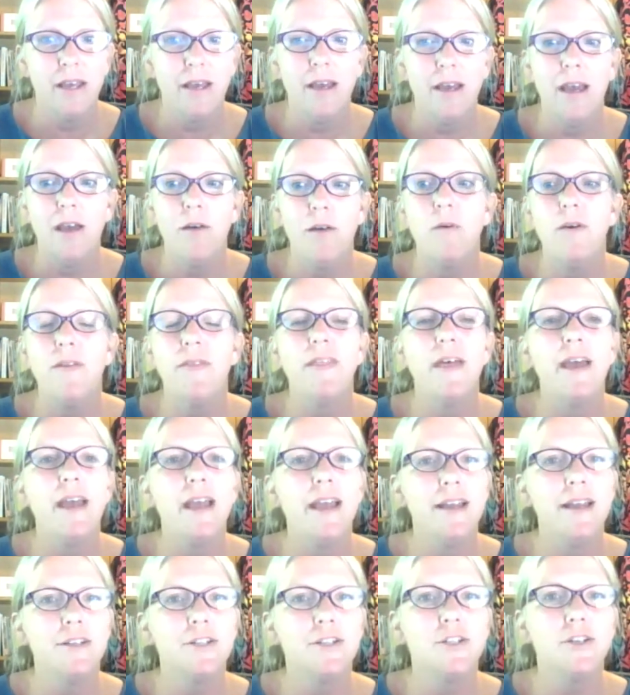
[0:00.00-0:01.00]
And when the
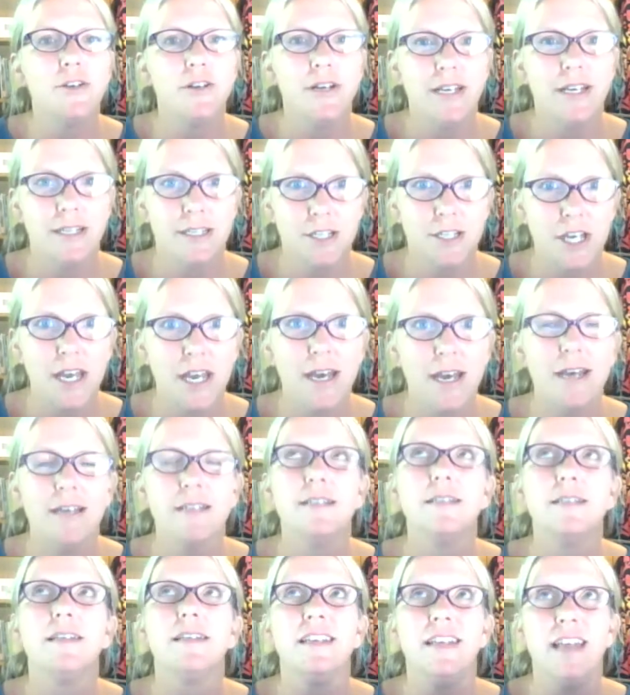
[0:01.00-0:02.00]
answer is
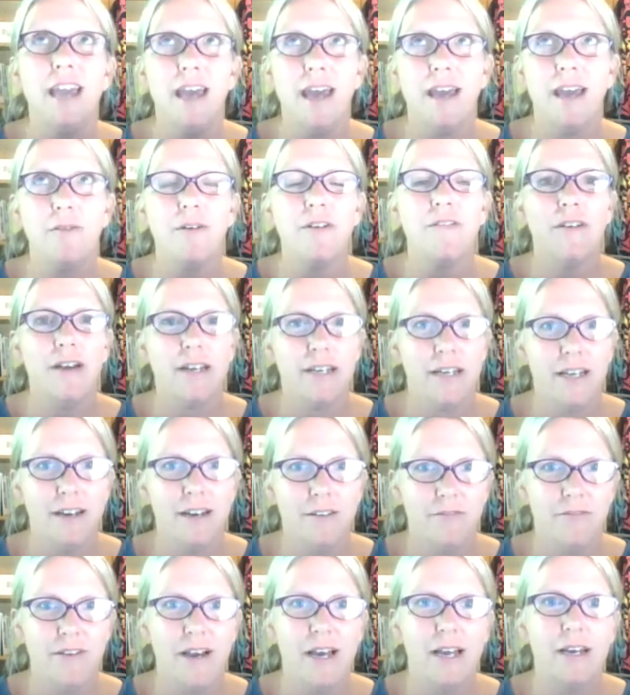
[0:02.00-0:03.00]
yes, yay, we've
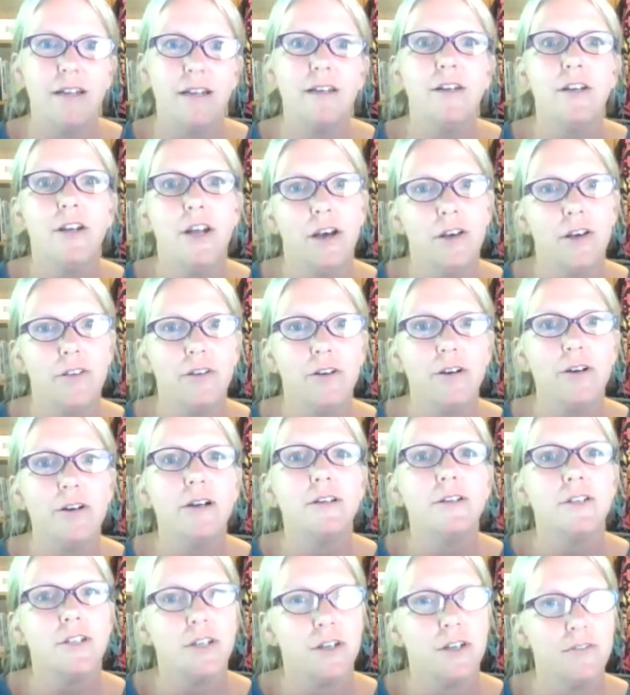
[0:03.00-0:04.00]
identified another
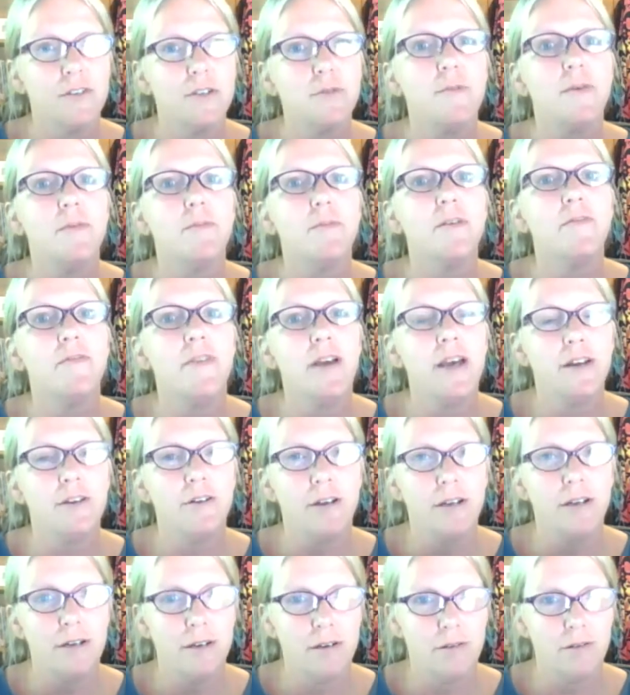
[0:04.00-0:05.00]
service member,
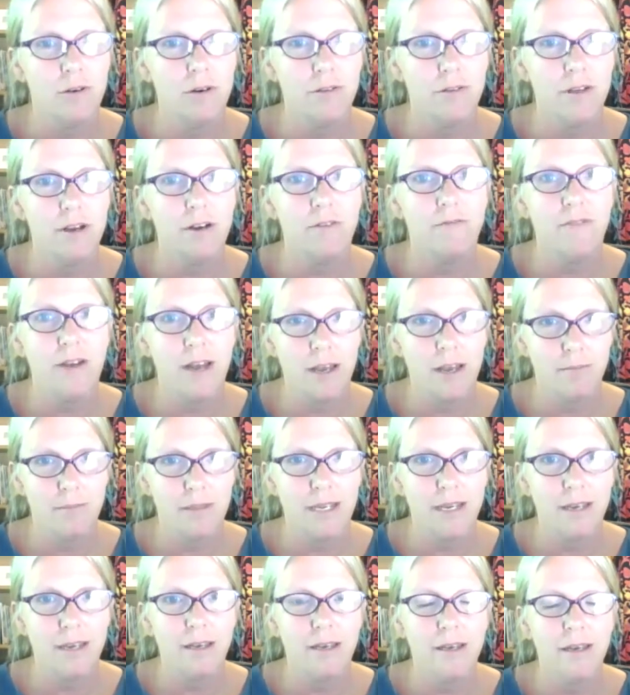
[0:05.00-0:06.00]
veteran, or their
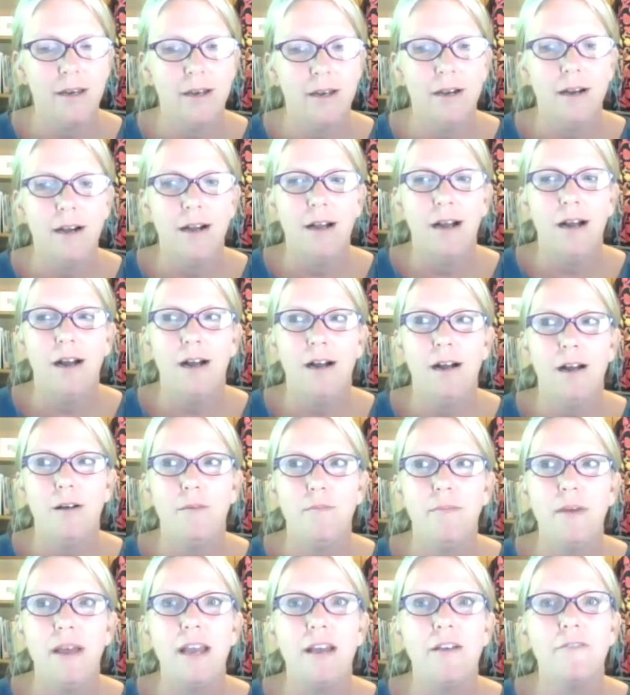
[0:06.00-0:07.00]
family.
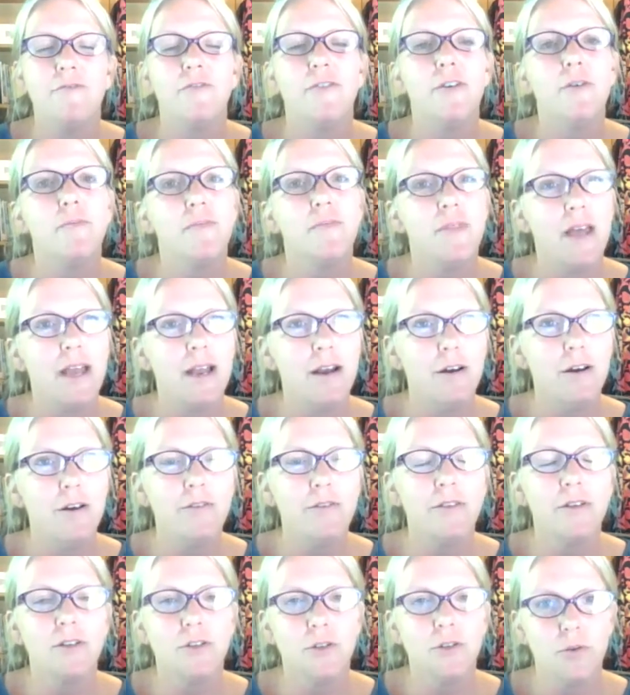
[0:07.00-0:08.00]
And from there,
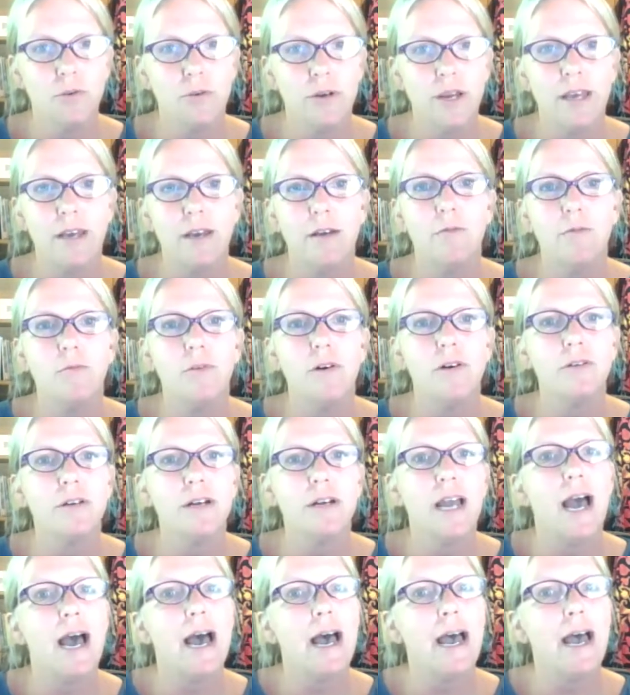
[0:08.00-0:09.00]
the toolkit will
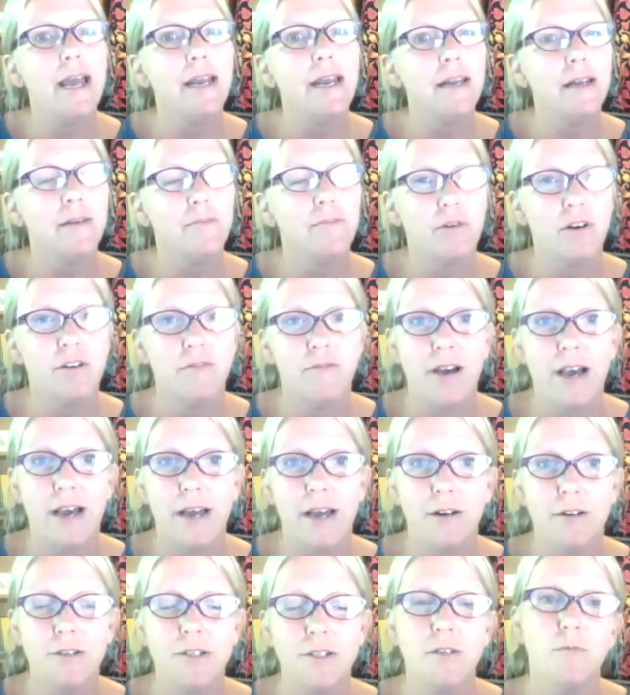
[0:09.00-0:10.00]
guide providers.